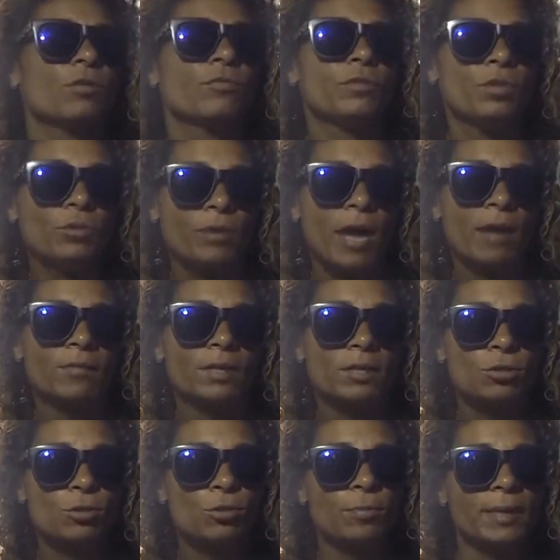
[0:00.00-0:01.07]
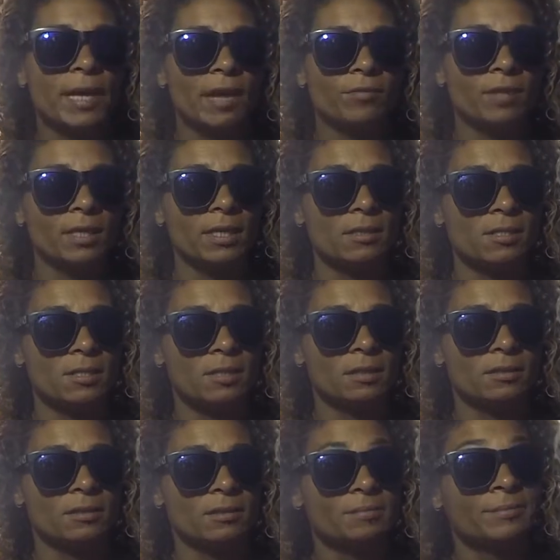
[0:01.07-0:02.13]
of you having a scuba diving
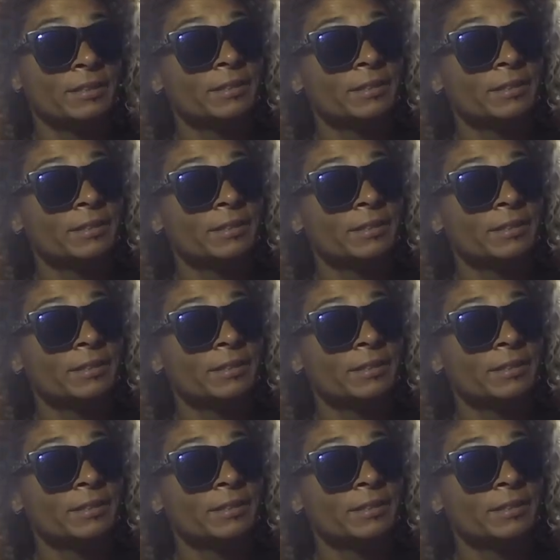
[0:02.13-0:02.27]
incident.